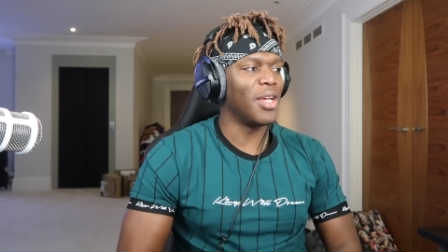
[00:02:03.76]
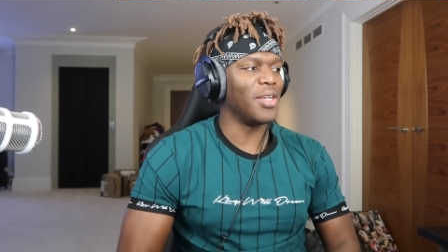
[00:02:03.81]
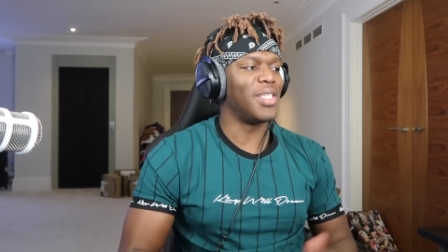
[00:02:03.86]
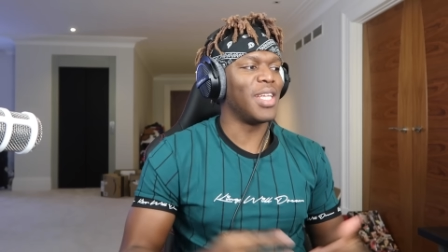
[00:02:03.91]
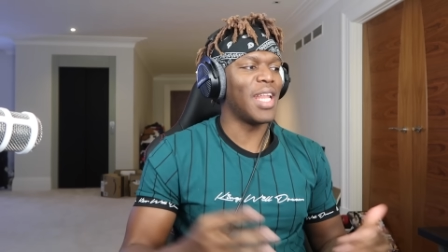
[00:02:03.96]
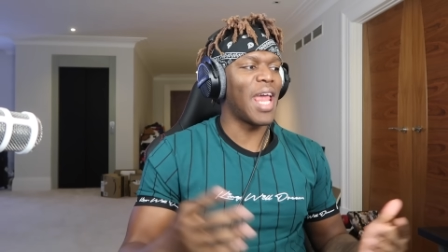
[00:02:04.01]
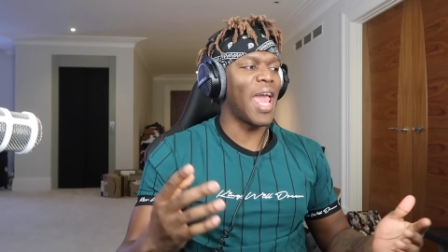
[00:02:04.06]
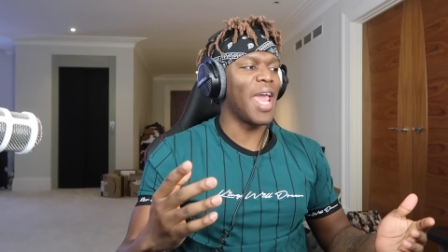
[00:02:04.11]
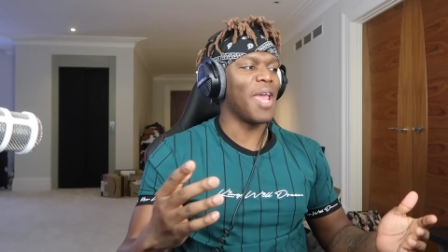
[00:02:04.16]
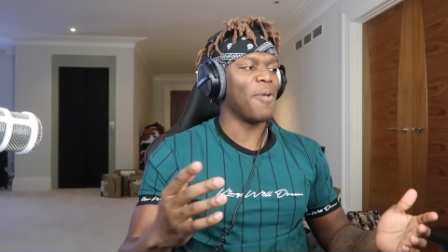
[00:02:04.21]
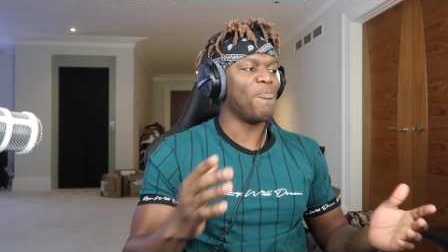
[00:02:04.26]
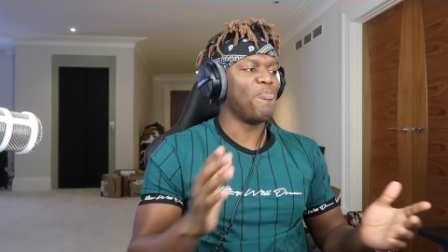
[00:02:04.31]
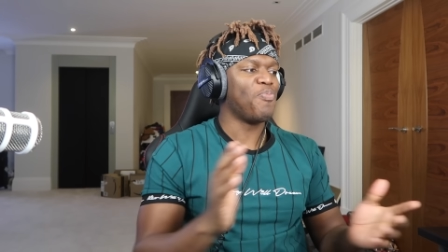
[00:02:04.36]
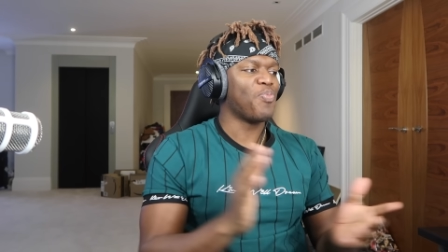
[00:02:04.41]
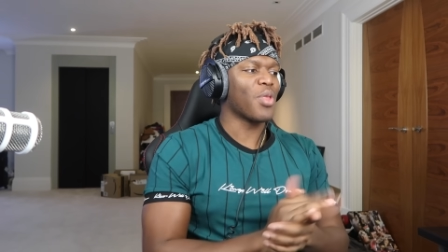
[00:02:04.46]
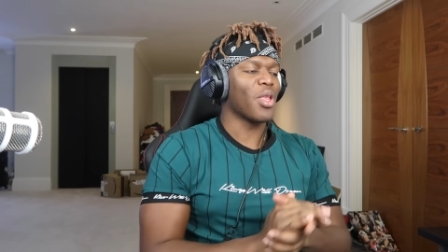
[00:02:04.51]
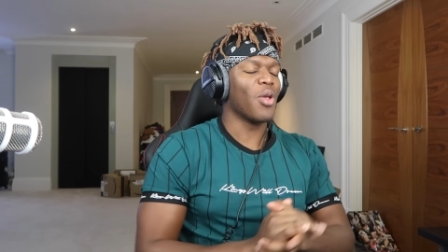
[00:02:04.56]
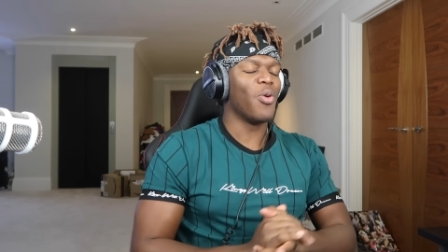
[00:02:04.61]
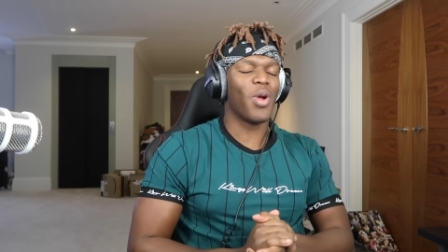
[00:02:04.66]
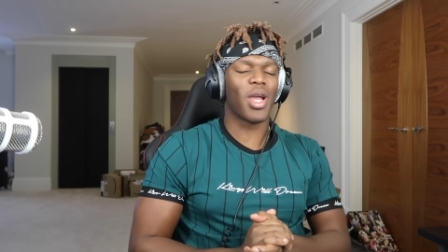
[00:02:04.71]
So today,
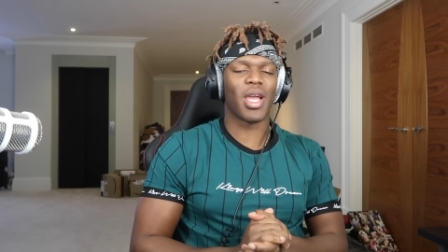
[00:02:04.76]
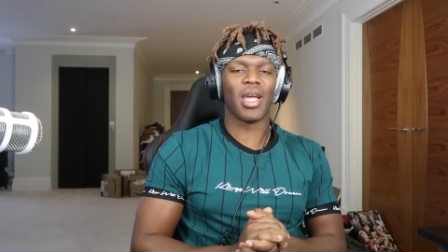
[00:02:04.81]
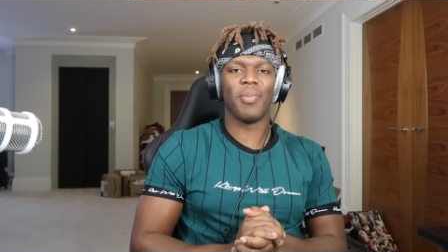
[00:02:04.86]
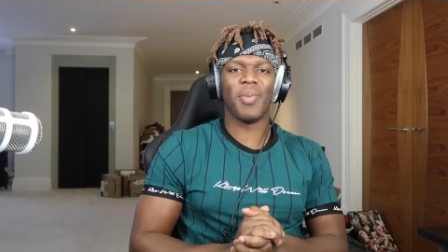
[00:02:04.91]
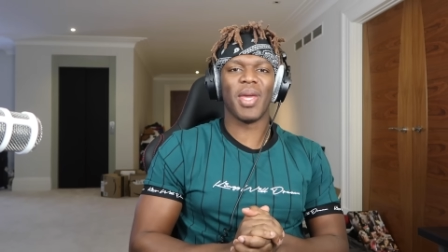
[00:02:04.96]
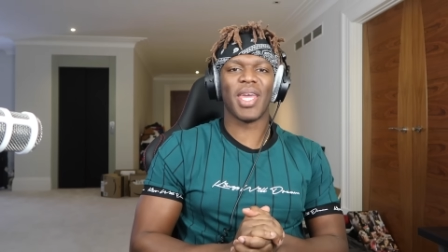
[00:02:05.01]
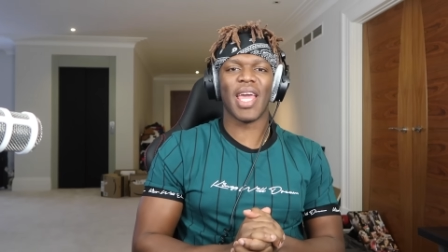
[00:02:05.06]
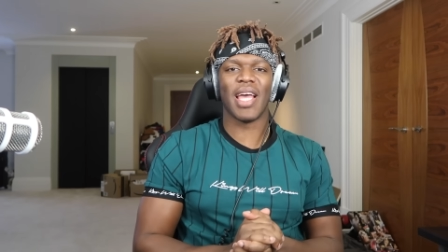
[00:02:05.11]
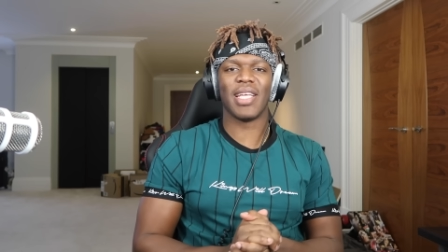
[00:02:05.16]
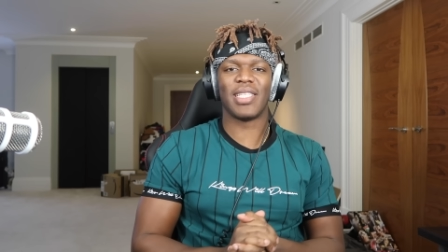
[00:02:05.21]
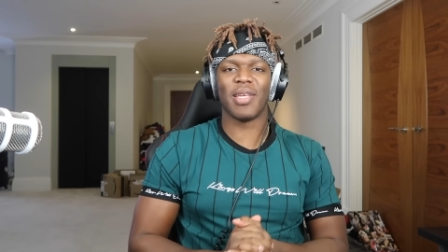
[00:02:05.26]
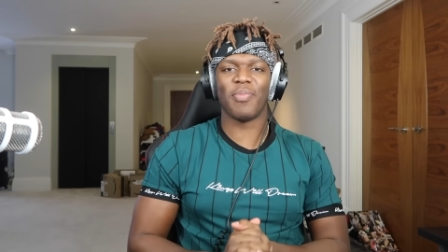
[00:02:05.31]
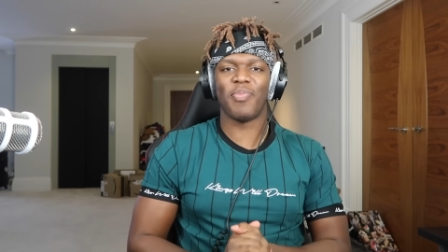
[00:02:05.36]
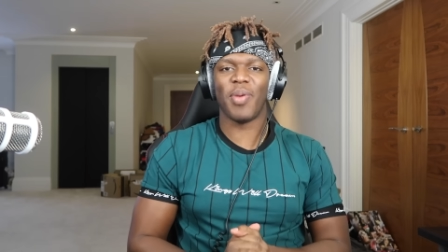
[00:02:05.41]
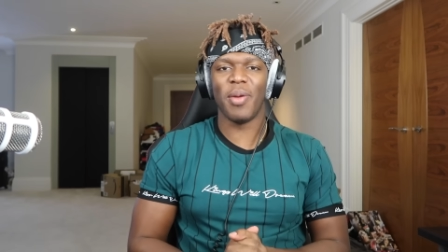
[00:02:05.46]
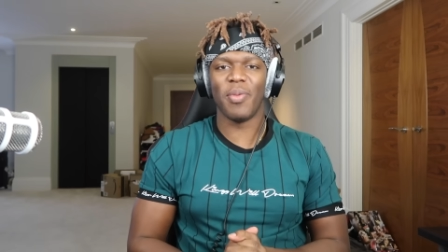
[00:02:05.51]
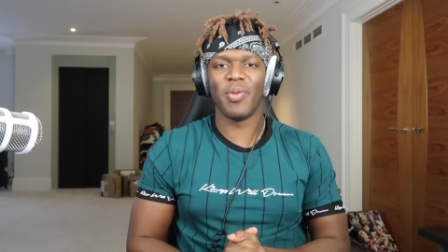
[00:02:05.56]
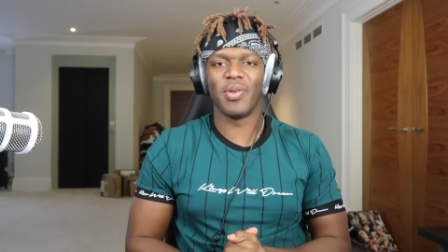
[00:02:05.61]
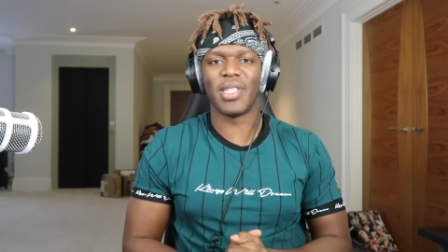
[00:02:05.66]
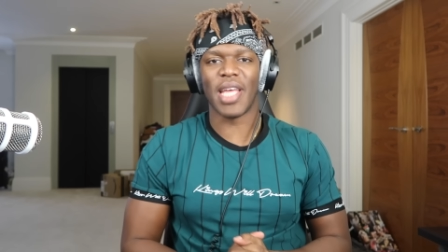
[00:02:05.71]
we're gonna be guessing
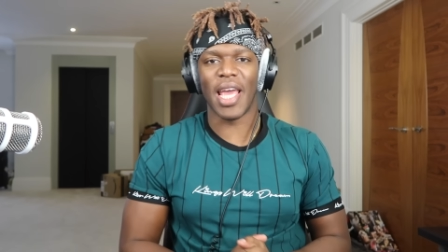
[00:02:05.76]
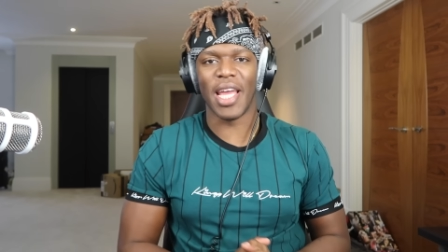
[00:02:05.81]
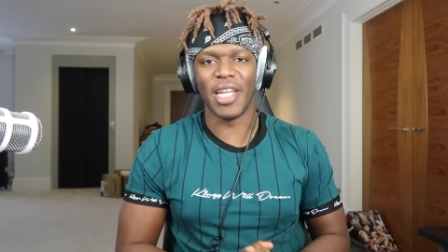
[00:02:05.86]
people's